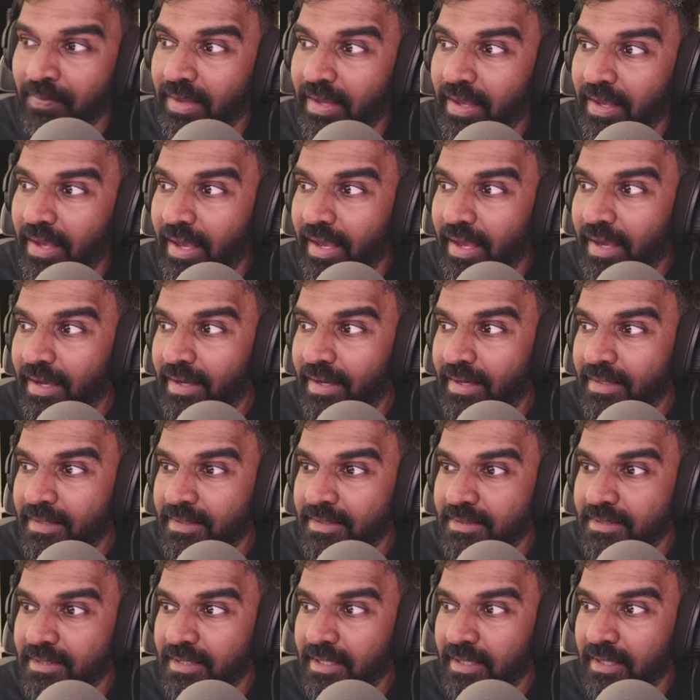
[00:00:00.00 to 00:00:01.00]

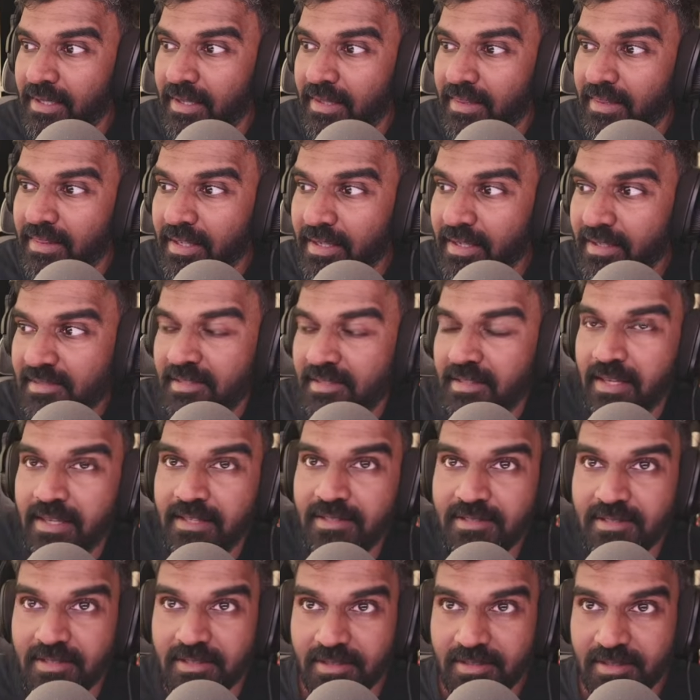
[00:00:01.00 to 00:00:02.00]
And these
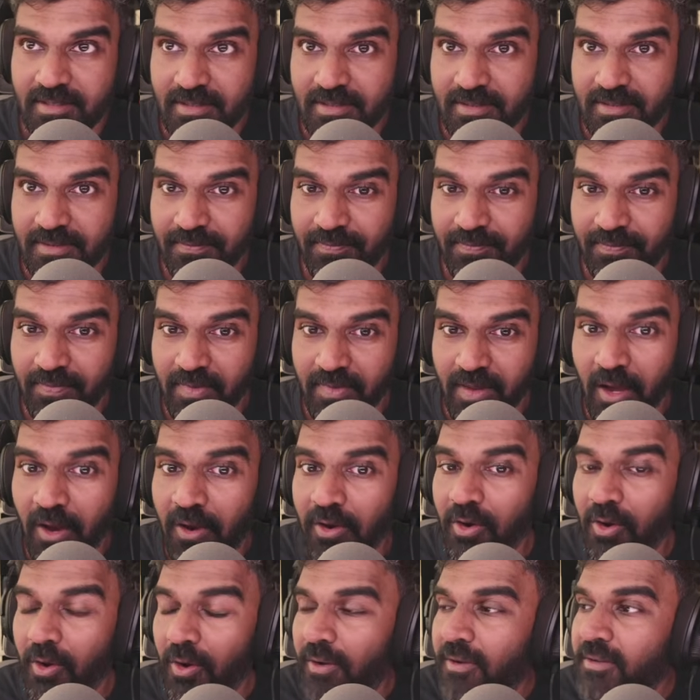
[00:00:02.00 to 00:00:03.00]
lenses are
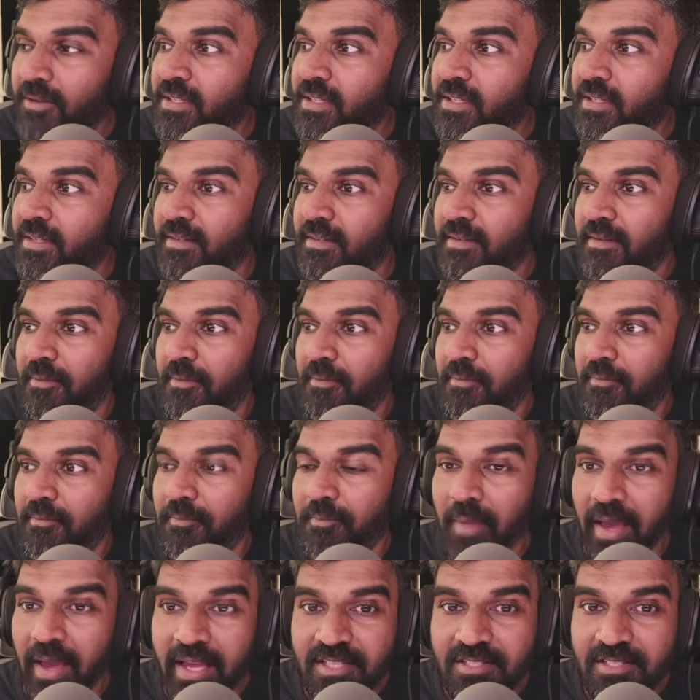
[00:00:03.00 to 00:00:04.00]
called
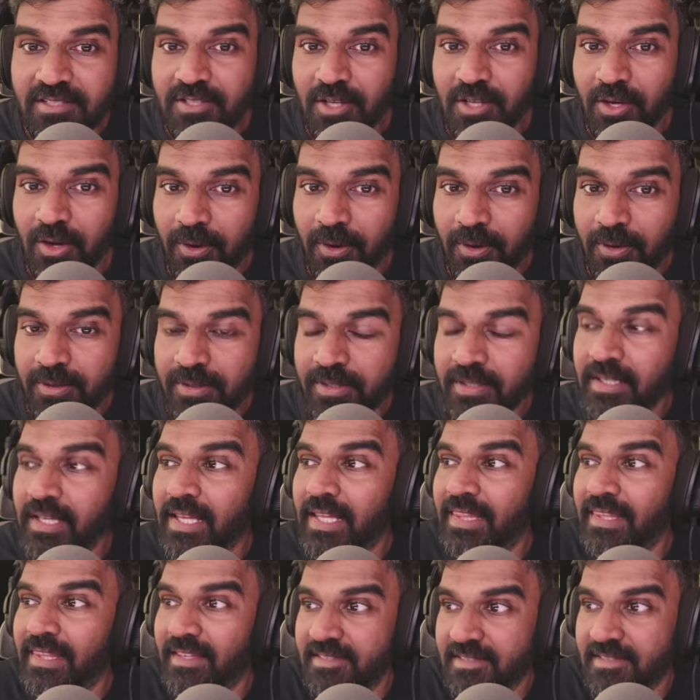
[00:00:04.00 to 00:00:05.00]
based on
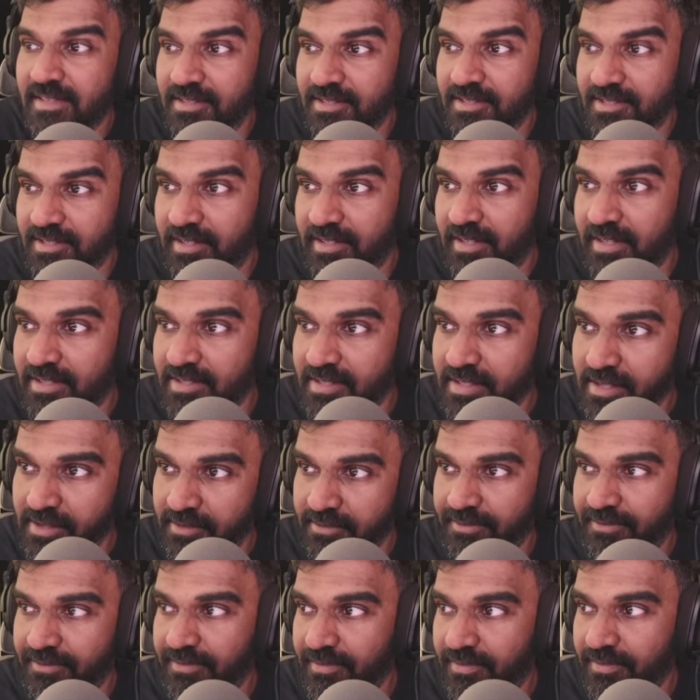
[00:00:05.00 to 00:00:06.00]
the sensor
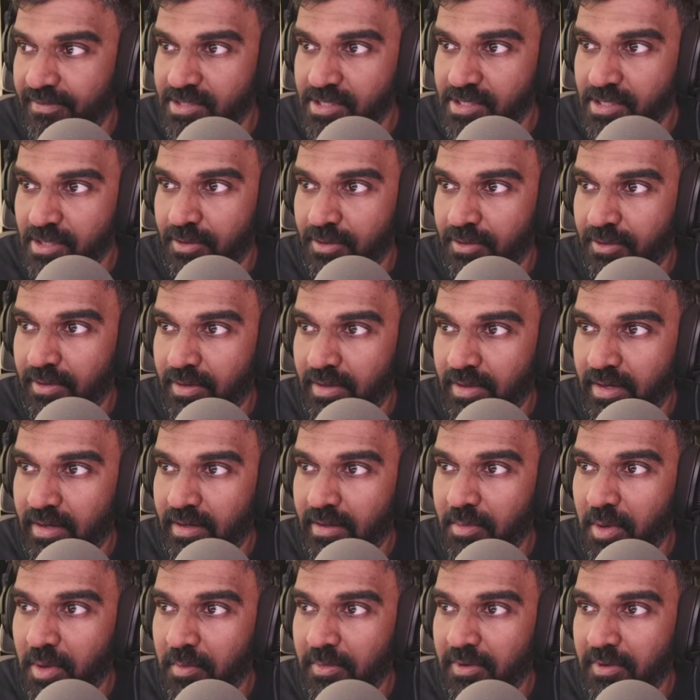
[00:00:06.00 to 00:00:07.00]
itself. So
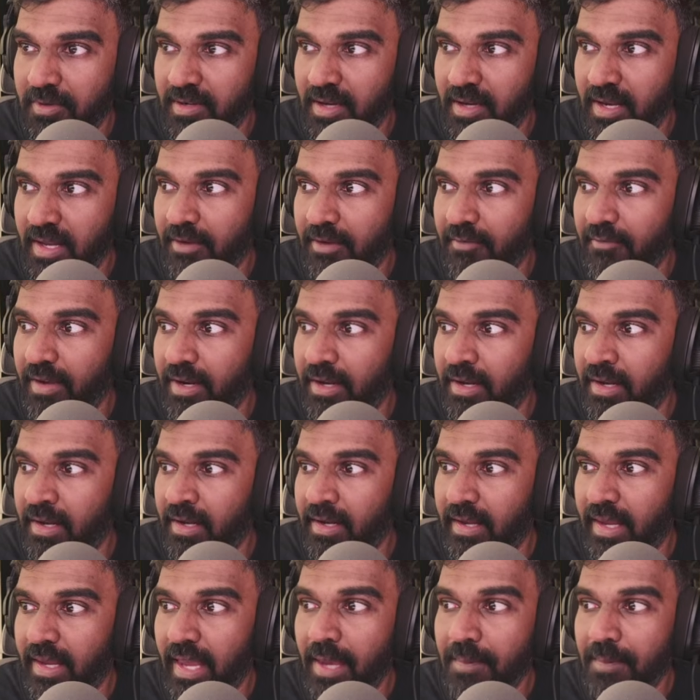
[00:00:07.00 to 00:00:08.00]
remember, like when an
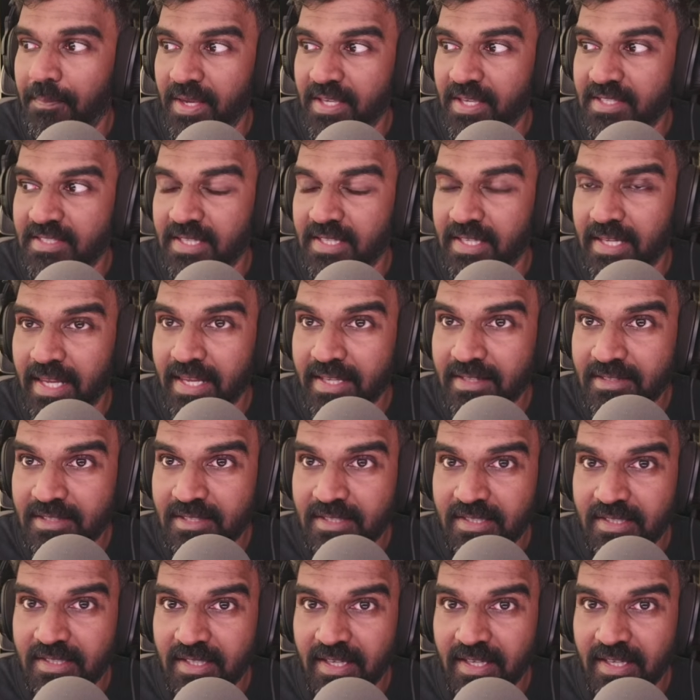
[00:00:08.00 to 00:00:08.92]
APS-C lens